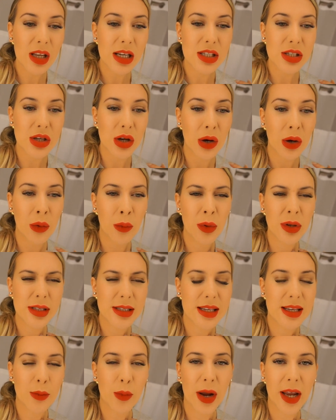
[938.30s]
So we'll
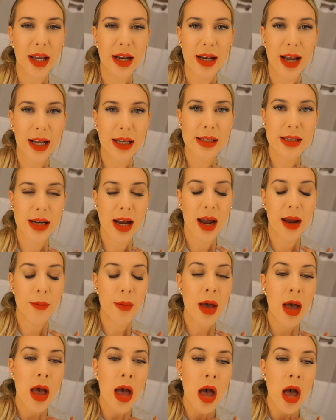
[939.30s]
see Wicked next
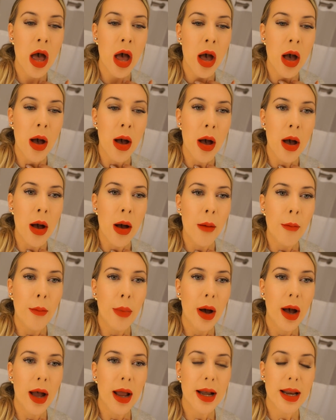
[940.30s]
time.
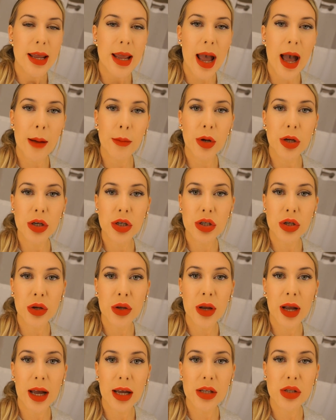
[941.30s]
But yeah, I'm gonna show
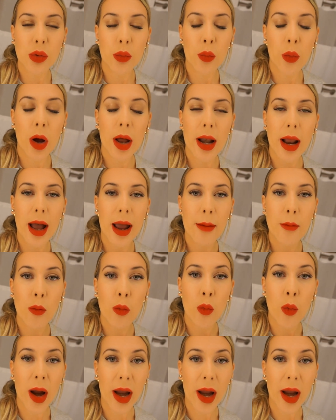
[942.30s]
you guys what I'm